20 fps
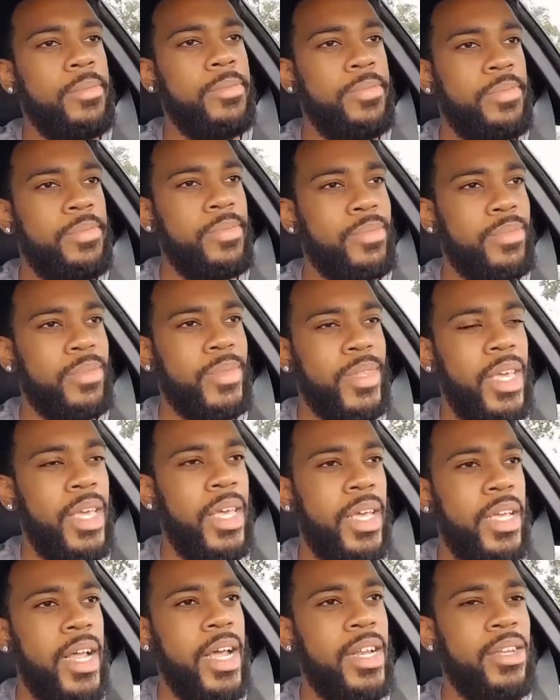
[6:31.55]
And I
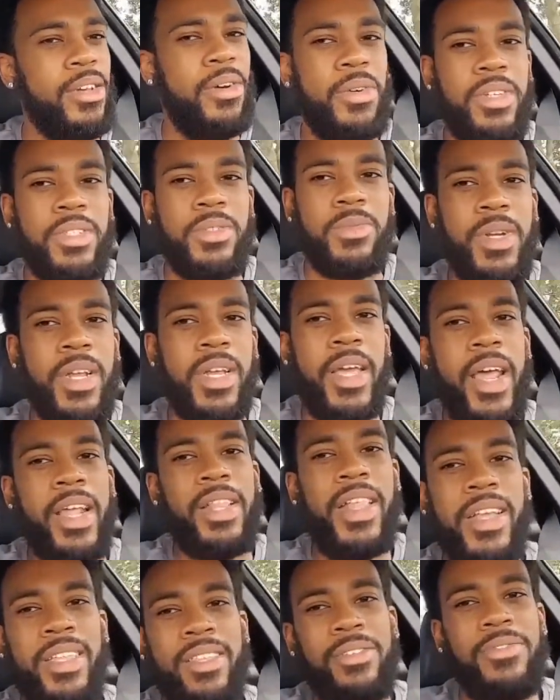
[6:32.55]
noticed when I got like the
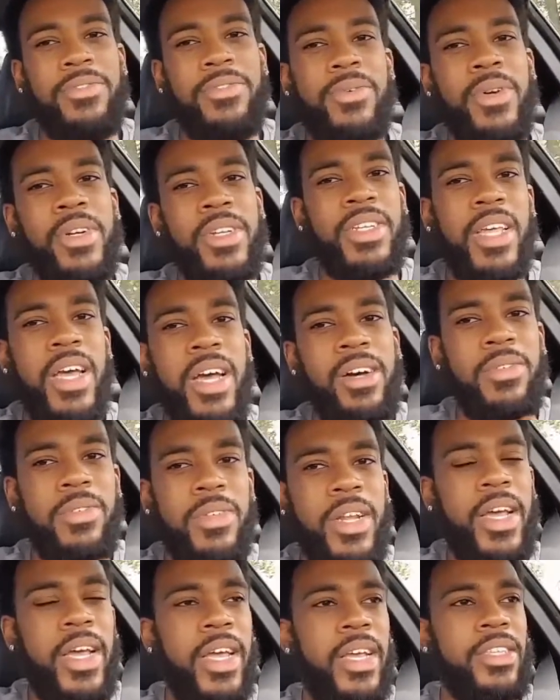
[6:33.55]
4,000, when I got
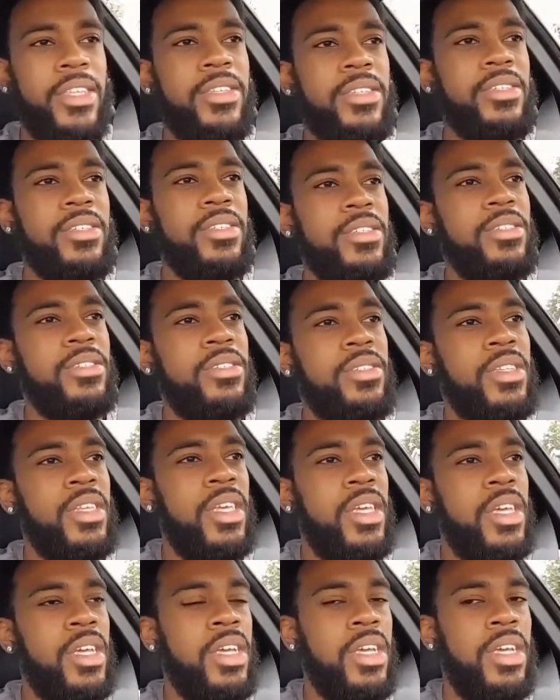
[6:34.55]
to
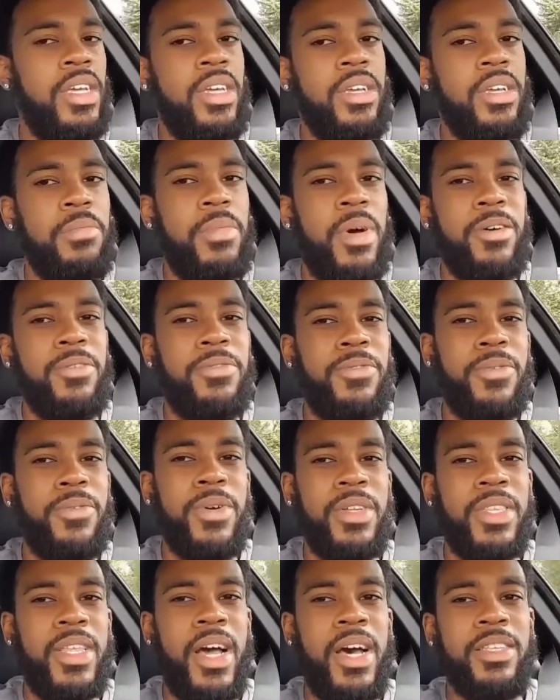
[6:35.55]
about 4,000
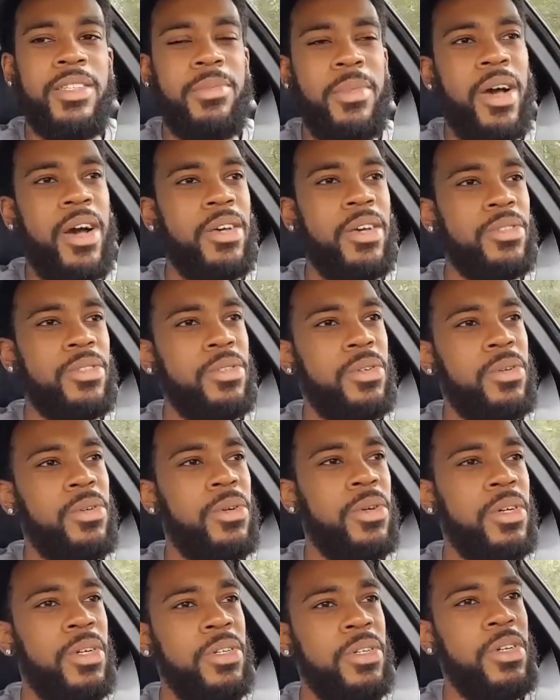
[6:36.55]
miles on the oil, it
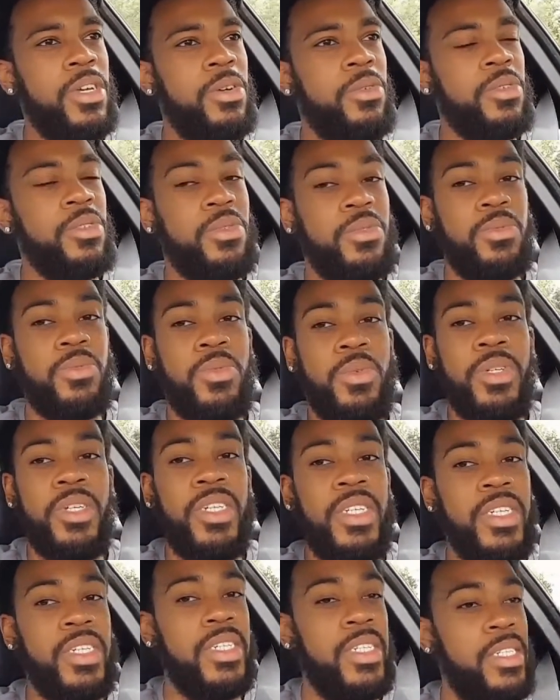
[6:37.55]
was really
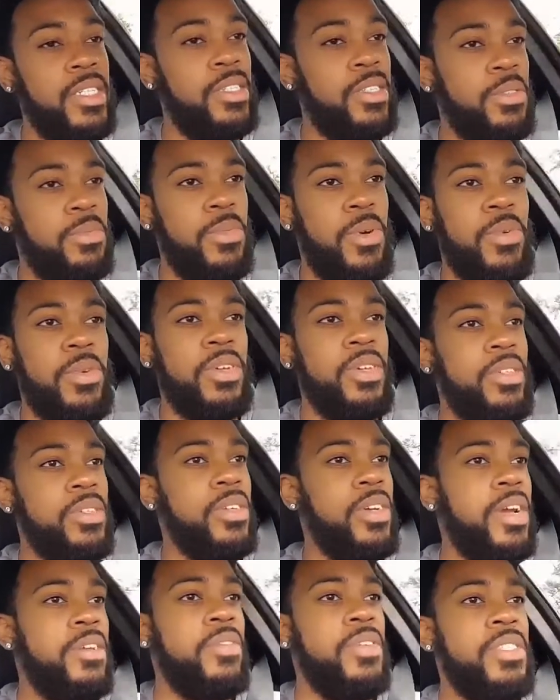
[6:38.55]
smoking. And every
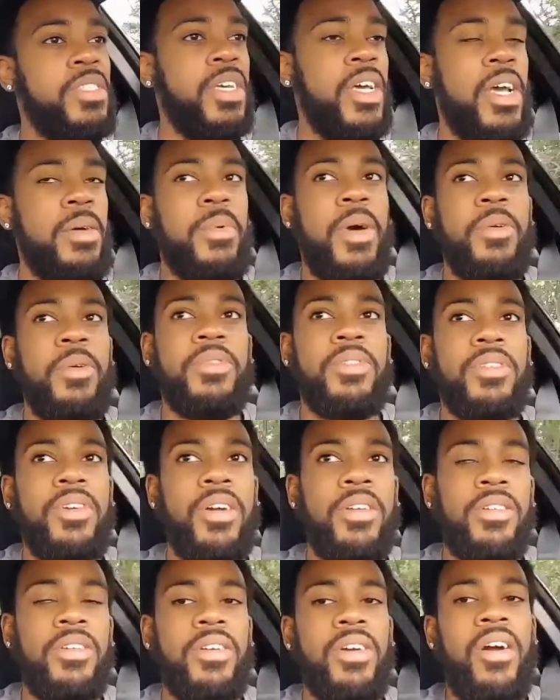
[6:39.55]
time I would start the car
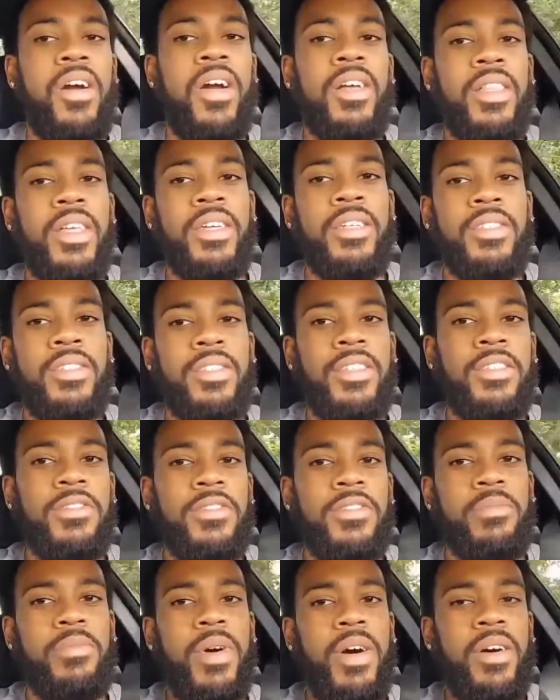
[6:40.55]
and let it sit for about
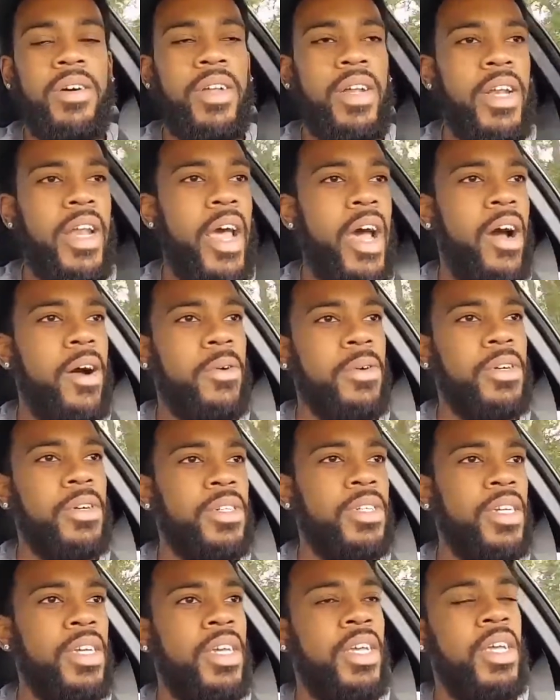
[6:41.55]
an hour
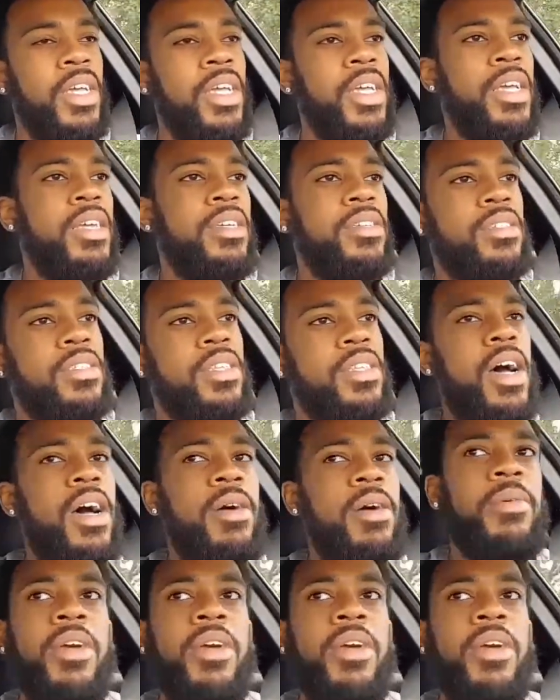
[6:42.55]
and stop, it would